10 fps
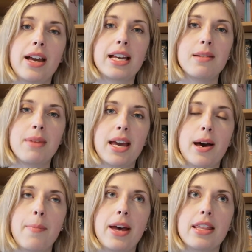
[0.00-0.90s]
going to meet
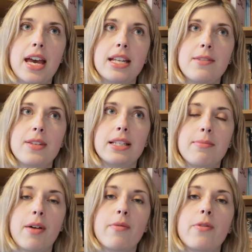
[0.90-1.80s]
up at the end of this
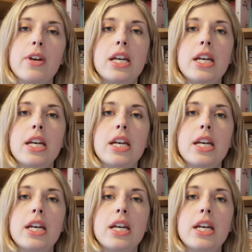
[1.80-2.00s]
month